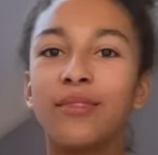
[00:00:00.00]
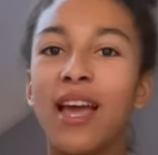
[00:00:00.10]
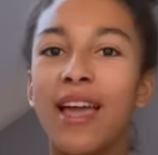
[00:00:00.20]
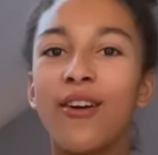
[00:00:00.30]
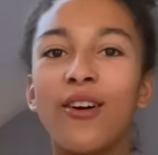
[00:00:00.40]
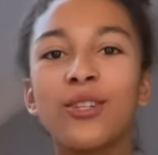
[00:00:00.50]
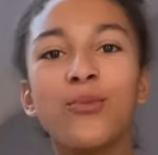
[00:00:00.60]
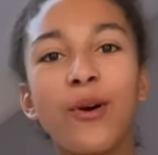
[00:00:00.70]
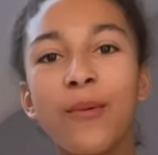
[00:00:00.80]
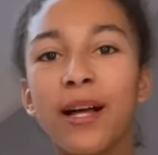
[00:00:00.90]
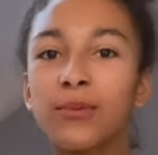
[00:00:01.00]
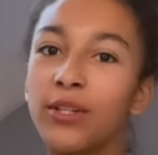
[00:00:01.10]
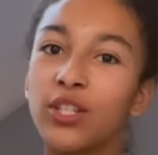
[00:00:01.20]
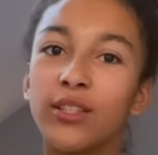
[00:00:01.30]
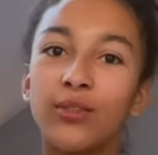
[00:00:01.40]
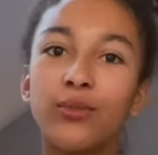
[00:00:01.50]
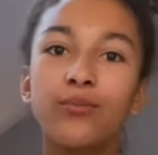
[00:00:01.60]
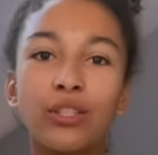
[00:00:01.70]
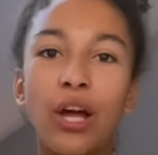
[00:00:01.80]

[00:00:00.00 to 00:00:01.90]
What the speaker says: Hey guys, welcome back to my channel.